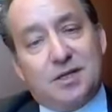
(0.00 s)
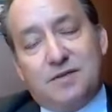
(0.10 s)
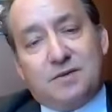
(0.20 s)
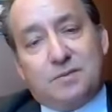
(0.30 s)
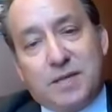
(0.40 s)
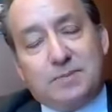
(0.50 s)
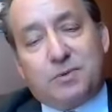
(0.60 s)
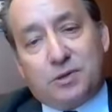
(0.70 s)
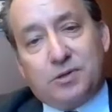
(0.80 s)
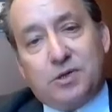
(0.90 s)
even
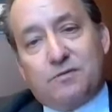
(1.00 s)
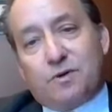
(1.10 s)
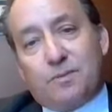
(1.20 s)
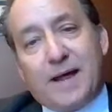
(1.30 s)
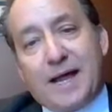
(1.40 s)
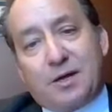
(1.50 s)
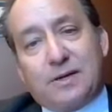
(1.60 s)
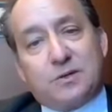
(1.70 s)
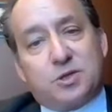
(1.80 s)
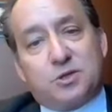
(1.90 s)
people from
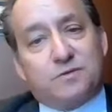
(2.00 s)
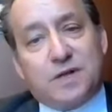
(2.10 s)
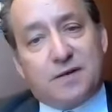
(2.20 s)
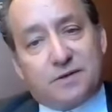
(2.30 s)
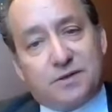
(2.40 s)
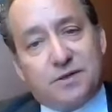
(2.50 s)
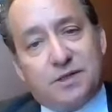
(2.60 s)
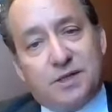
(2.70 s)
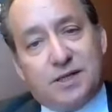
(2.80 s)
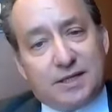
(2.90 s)
backgrounds that you've never
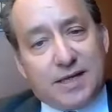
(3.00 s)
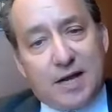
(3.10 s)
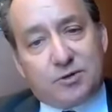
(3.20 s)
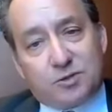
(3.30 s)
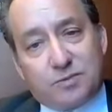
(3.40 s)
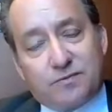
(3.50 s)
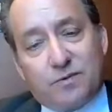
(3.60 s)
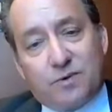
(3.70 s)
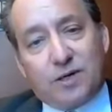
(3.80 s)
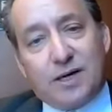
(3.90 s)
encountered
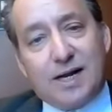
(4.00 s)
before.